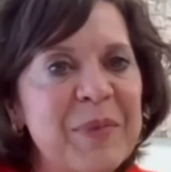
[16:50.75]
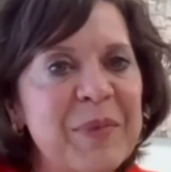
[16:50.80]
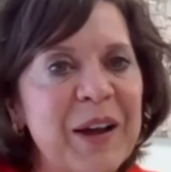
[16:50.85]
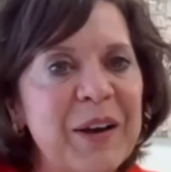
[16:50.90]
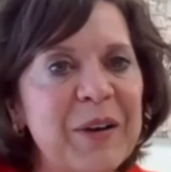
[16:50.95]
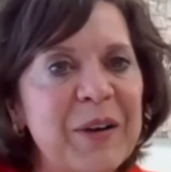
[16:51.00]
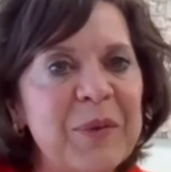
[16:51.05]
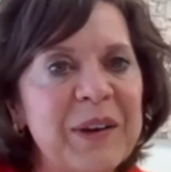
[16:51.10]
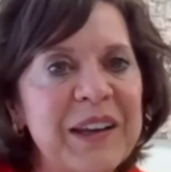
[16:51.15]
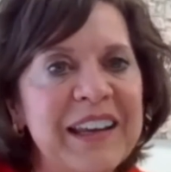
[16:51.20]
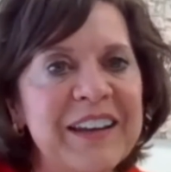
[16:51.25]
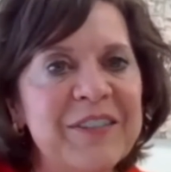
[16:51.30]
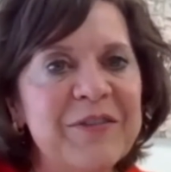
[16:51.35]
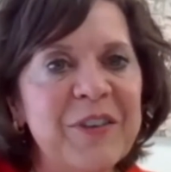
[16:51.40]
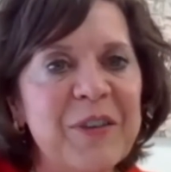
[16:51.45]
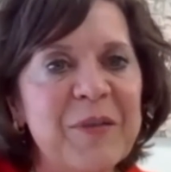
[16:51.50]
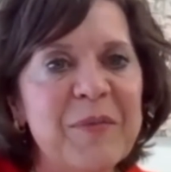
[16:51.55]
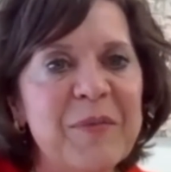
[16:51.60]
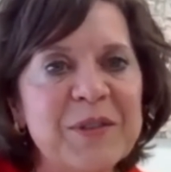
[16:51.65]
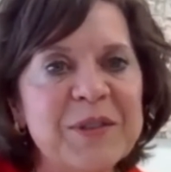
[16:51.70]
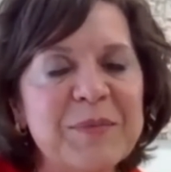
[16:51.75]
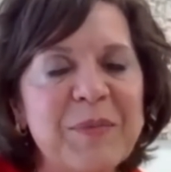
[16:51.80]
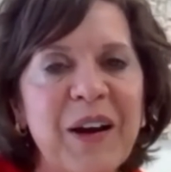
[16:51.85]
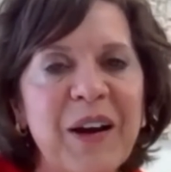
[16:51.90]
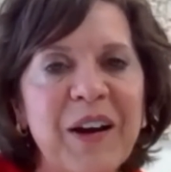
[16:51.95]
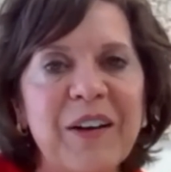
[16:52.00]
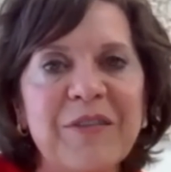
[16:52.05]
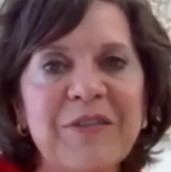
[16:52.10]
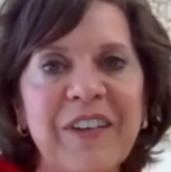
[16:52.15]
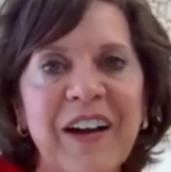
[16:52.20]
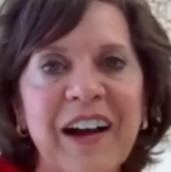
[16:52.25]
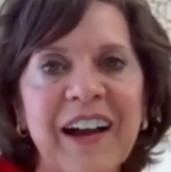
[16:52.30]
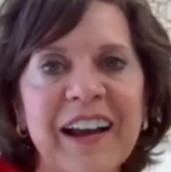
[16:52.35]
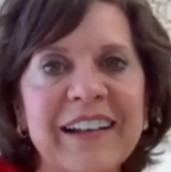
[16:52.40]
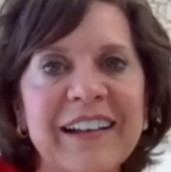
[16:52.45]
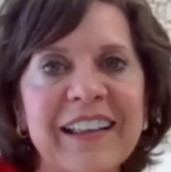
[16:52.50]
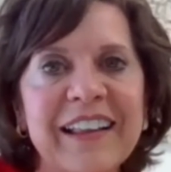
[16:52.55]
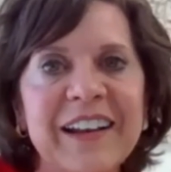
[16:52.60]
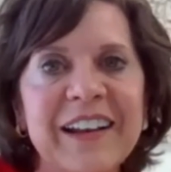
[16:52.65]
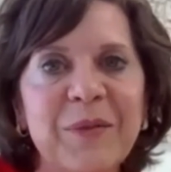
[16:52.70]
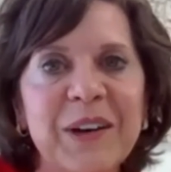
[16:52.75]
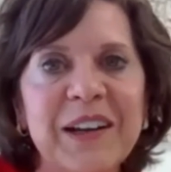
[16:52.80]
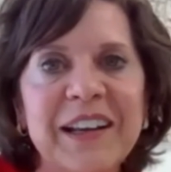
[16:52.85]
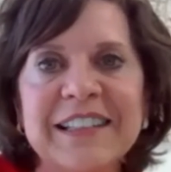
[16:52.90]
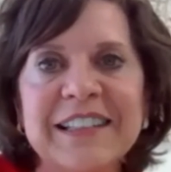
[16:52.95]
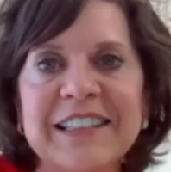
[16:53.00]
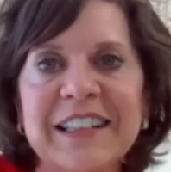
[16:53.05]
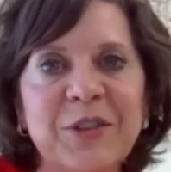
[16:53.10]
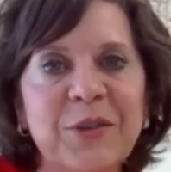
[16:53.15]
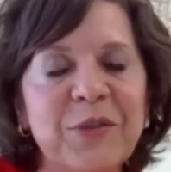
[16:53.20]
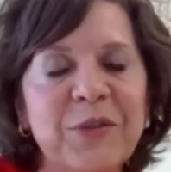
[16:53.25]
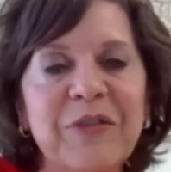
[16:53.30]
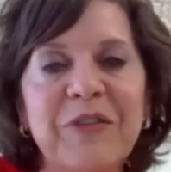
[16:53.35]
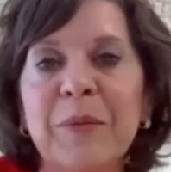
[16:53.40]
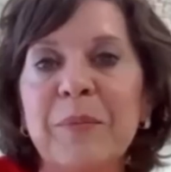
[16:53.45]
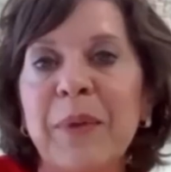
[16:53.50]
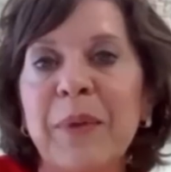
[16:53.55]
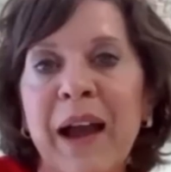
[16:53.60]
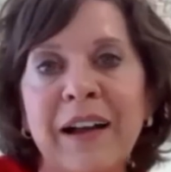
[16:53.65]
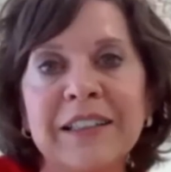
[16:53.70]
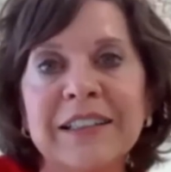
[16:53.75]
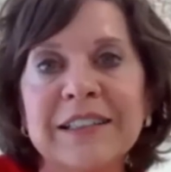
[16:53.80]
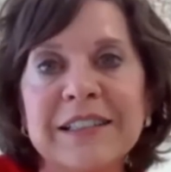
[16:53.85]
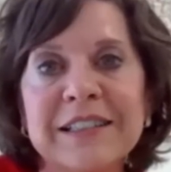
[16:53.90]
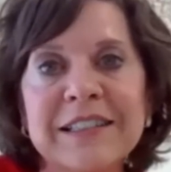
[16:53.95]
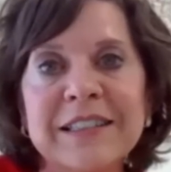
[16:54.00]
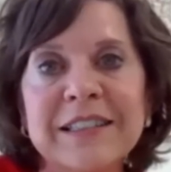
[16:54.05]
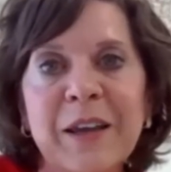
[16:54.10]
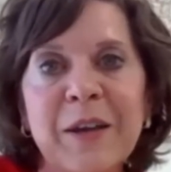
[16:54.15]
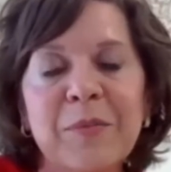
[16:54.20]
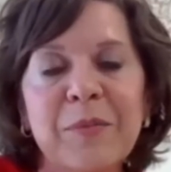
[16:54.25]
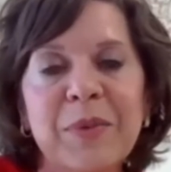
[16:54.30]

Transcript: but we, for the most part, find that it's a terrific balance